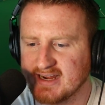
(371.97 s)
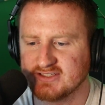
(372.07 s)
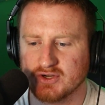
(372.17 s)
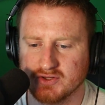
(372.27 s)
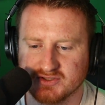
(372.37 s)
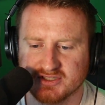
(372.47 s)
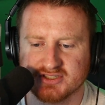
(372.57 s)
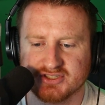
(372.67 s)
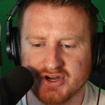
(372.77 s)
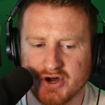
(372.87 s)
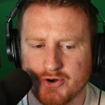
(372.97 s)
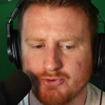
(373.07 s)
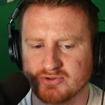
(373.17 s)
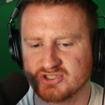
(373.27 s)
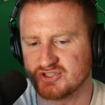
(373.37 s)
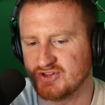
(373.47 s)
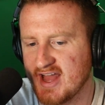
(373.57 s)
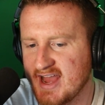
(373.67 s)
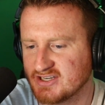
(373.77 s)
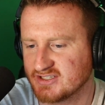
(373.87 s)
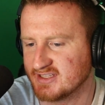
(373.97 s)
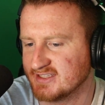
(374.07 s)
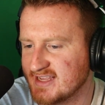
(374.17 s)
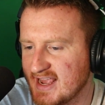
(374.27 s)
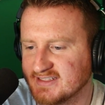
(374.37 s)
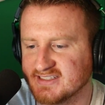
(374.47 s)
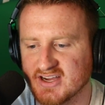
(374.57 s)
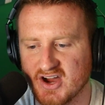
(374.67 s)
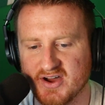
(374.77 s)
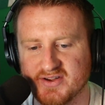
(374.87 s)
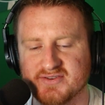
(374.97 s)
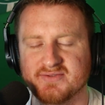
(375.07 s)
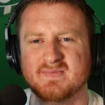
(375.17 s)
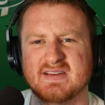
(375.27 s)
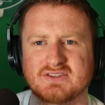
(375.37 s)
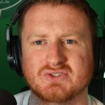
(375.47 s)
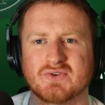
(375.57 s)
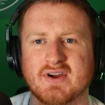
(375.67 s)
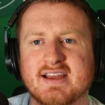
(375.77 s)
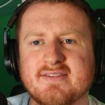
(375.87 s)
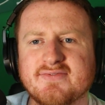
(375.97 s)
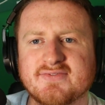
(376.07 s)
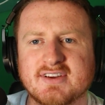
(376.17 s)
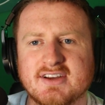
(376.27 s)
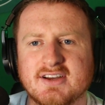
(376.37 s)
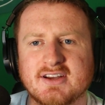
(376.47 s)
I told you so / the dancing on his grave.